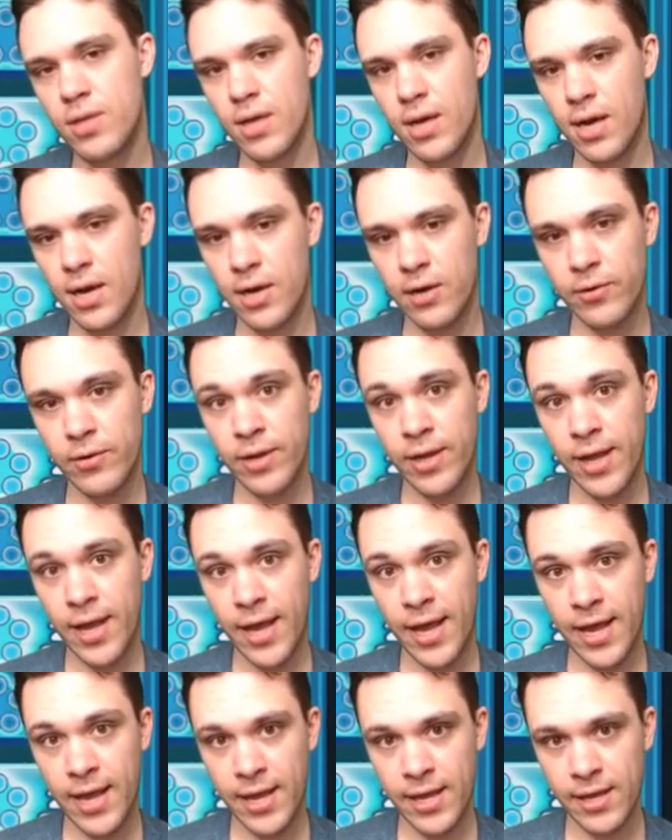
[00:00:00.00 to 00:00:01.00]
Kairi
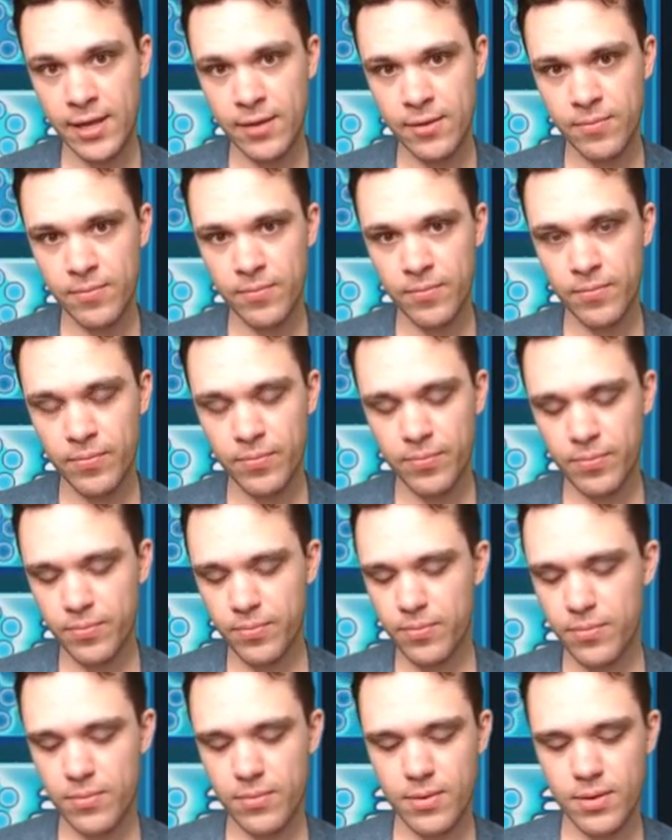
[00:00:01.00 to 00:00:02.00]
A,
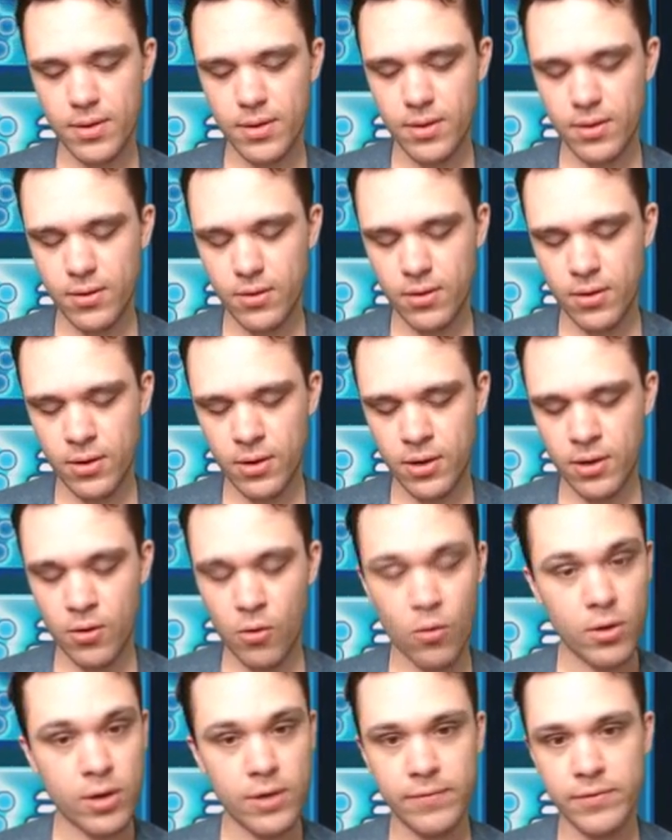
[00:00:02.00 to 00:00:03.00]
uh,
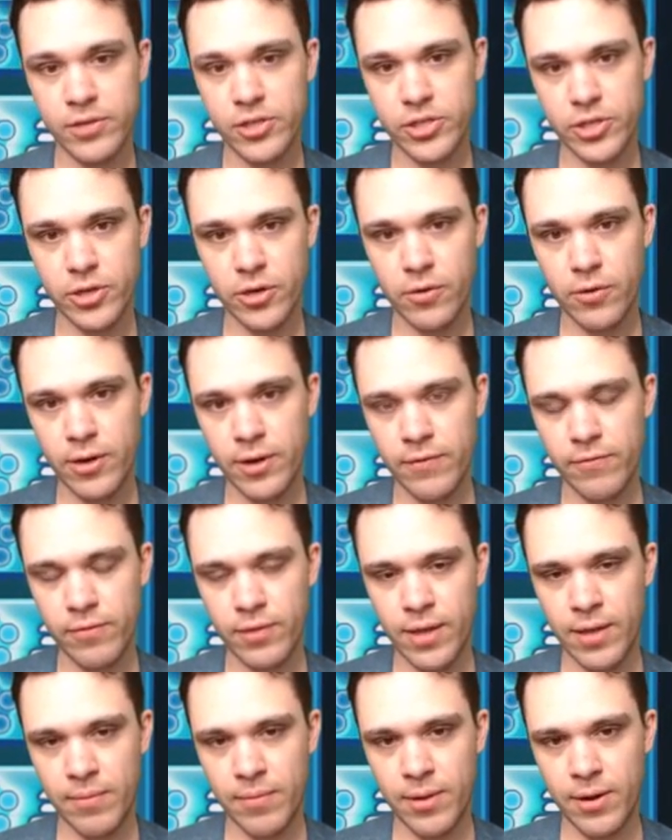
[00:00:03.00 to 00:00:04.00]
or even Xion for
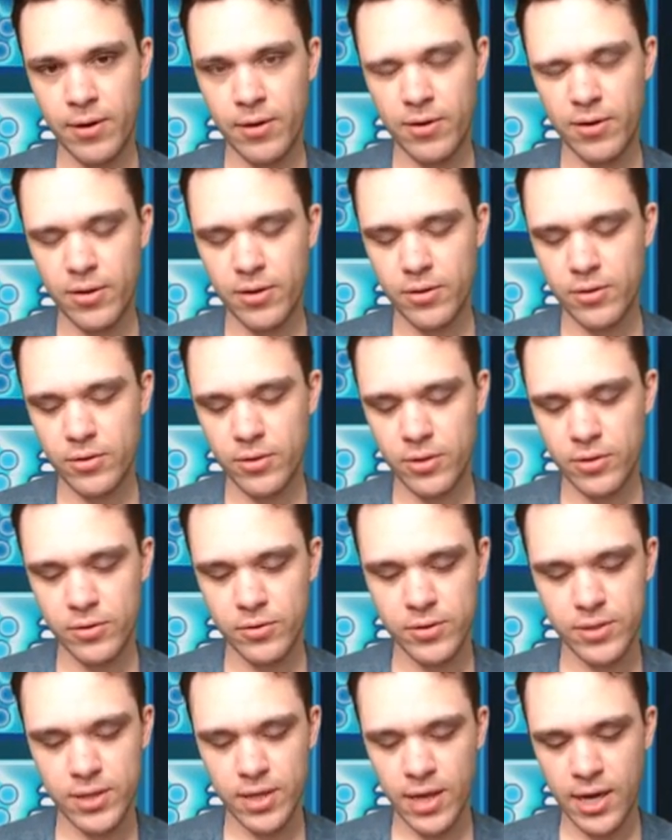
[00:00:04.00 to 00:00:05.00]
that matter. You can
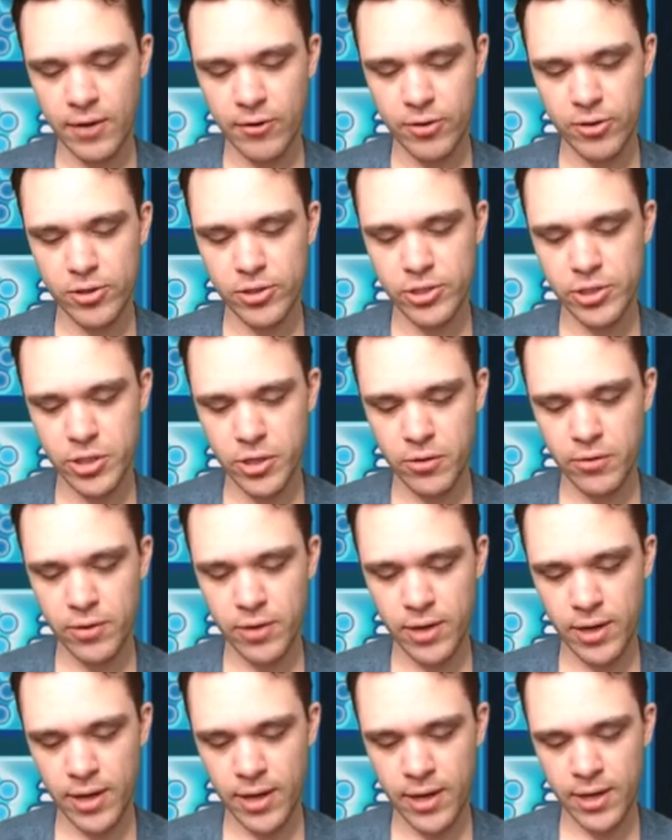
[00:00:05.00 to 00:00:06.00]
use Kairi or
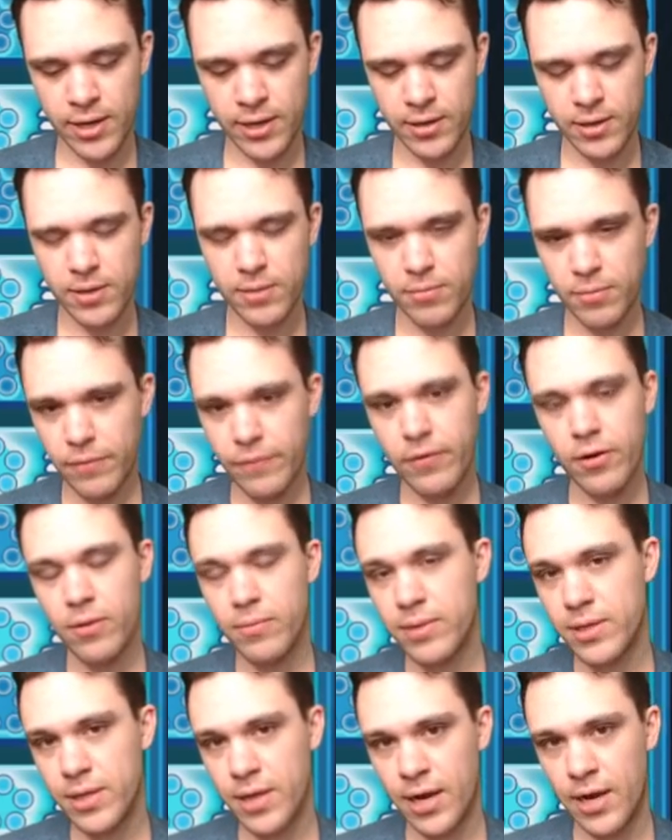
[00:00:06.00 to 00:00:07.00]
Xion A,
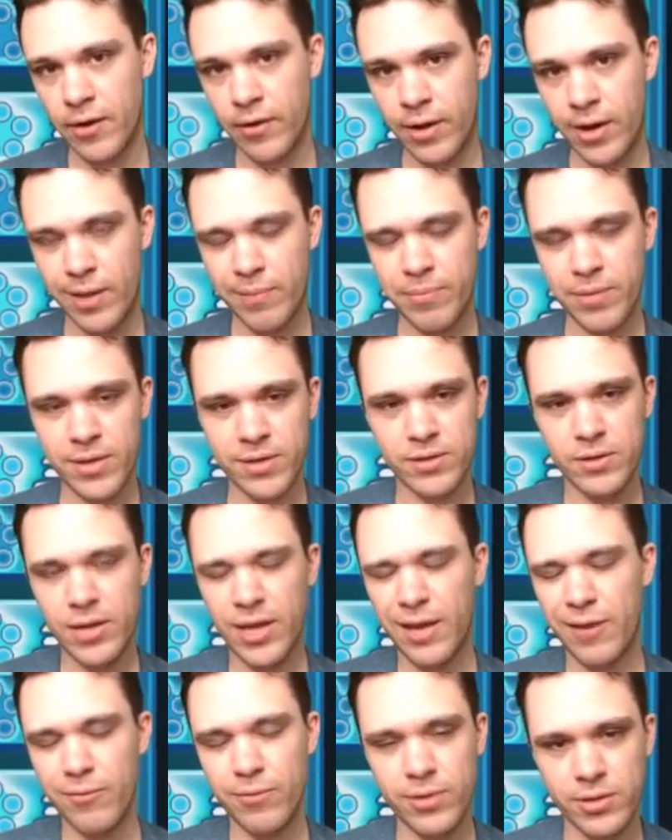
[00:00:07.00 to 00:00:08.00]
preferably Kairi A because you
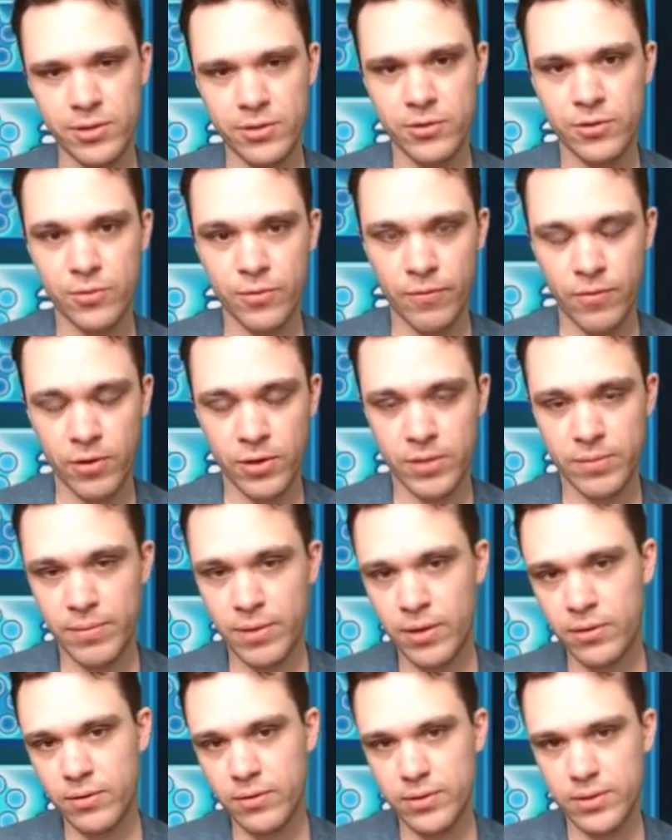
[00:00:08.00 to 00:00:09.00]
can't really use reverse
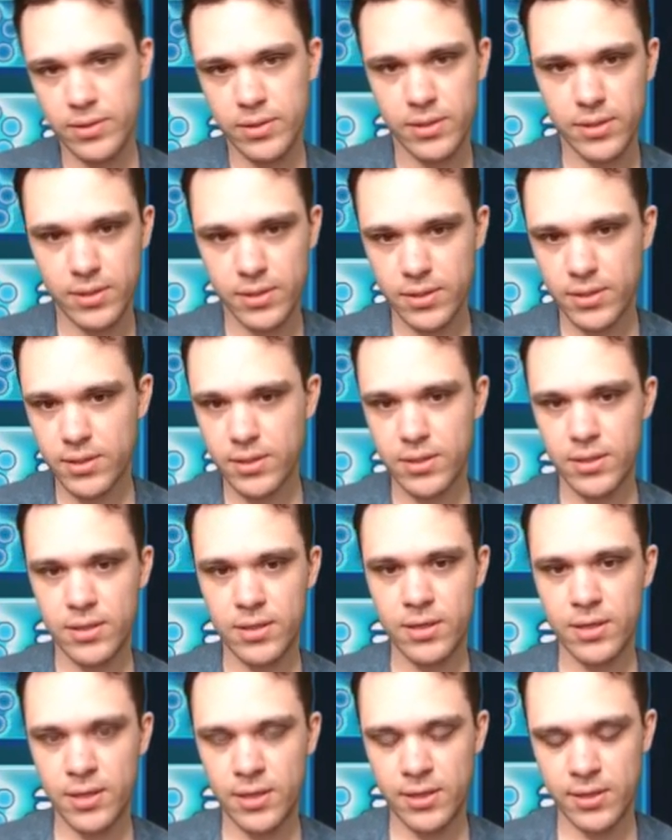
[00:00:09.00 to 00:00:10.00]
medals
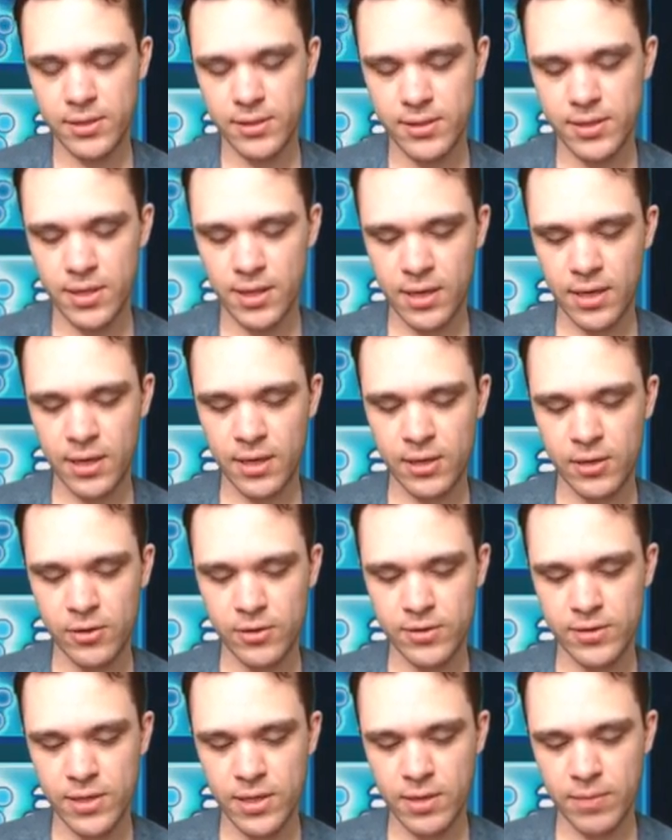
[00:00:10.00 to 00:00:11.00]
uh, in the set in
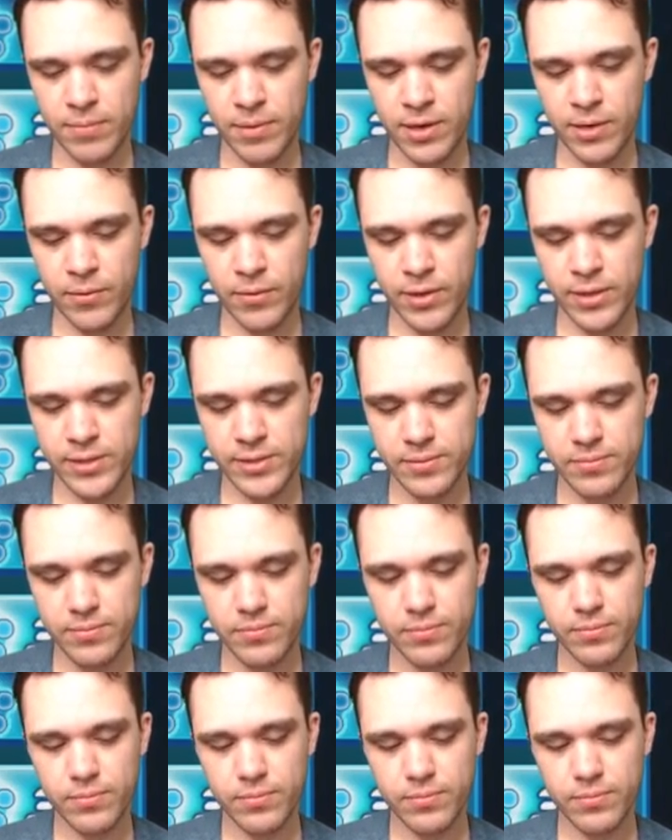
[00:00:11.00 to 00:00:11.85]
your setup, anyways.